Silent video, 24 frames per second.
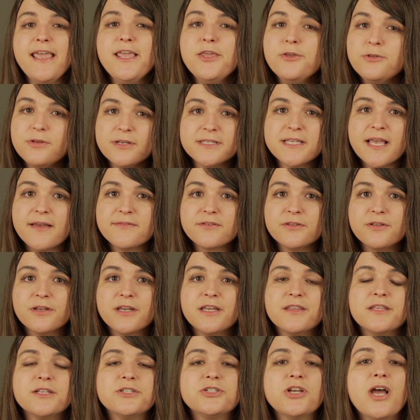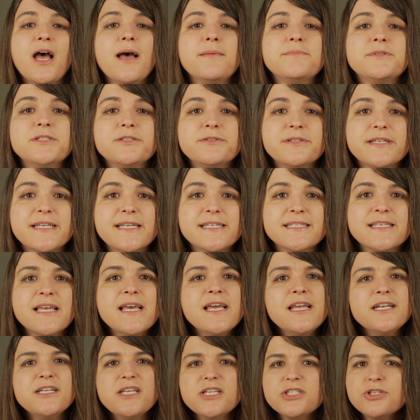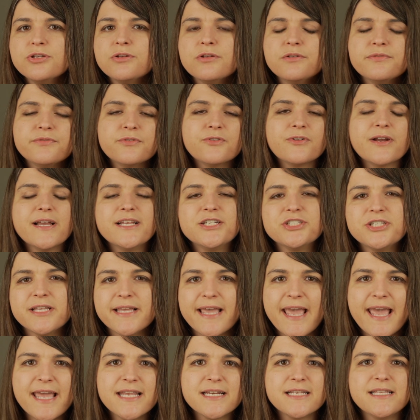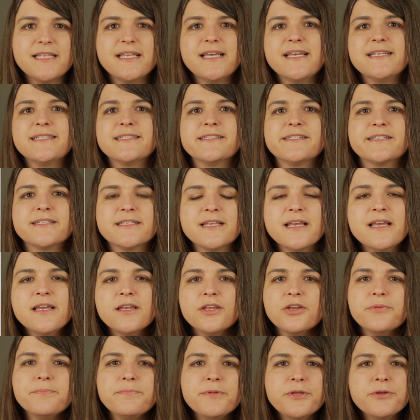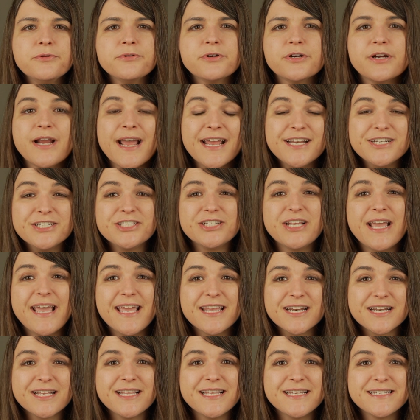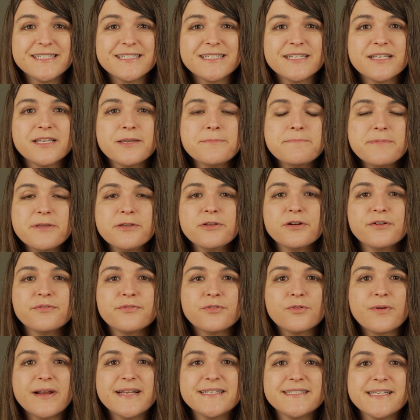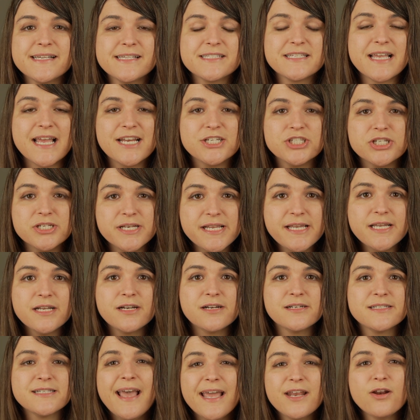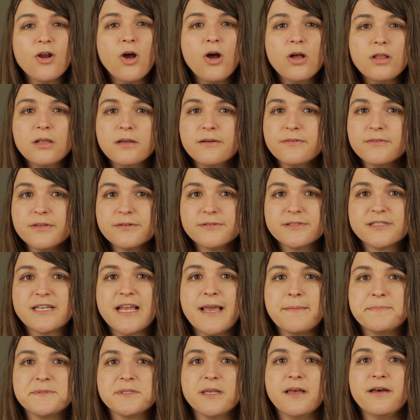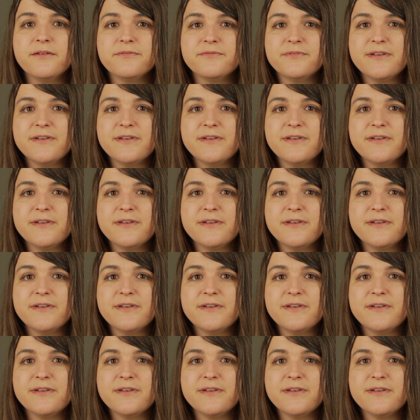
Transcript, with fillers: You just have to look at the job duties: digital forensic analysts, computer analysts, computer forensics engineers, and all of those types of